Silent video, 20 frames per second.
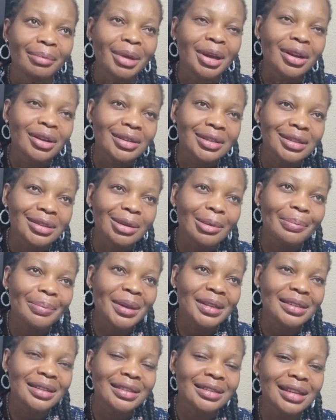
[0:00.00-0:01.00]
Because some
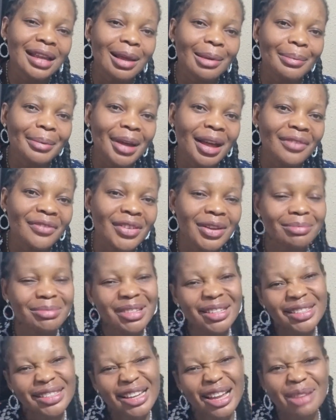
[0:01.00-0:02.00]
persons have
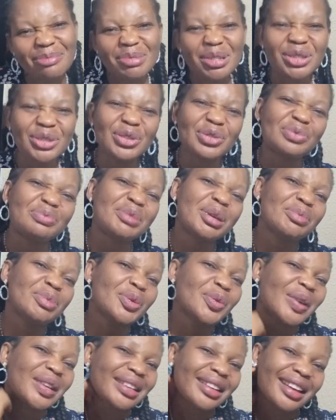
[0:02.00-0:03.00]
this habit of
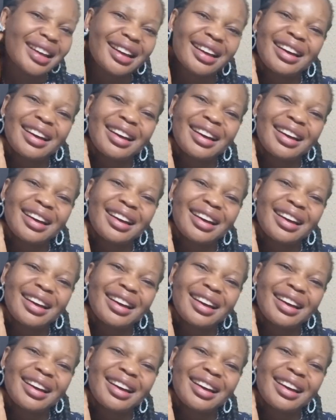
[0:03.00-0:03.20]
maybe when they